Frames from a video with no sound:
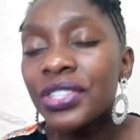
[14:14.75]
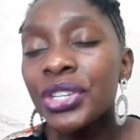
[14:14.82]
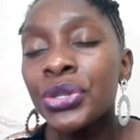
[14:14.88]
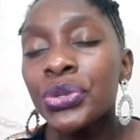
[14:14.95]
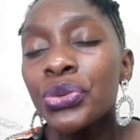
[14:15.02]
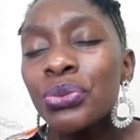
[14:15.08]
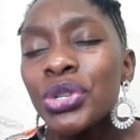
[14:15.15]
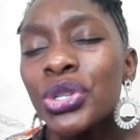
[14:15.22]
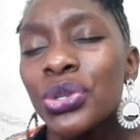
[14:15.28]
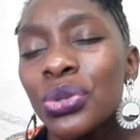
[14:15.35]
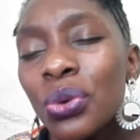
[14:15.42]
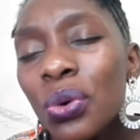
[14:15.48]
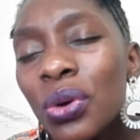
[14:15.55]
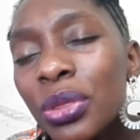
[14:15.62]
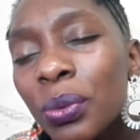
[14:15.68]
as you
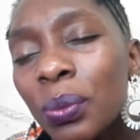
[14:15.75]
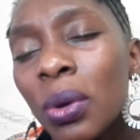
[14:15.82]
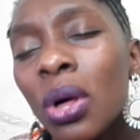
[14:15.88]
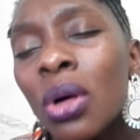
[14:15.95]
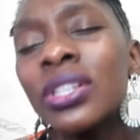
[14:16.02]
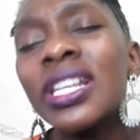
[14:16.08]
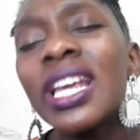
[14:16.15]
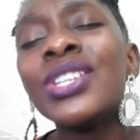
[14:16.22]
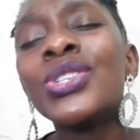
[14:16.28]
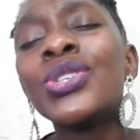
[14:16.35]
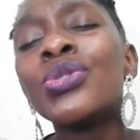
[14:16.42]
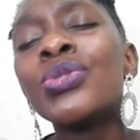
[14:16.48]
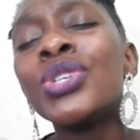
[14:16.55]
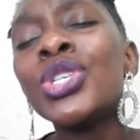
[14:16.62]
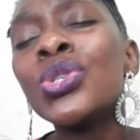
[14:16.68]
restore the world, as
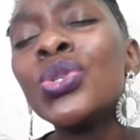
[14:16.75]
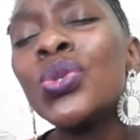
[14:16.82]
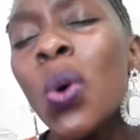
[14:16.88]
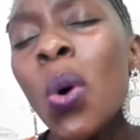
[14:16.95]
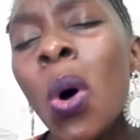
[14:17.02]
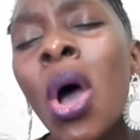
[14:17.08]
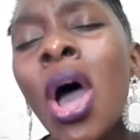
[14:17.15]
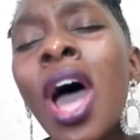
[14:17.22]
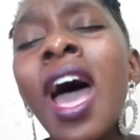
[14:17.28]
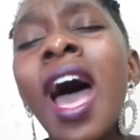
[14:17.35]
you restore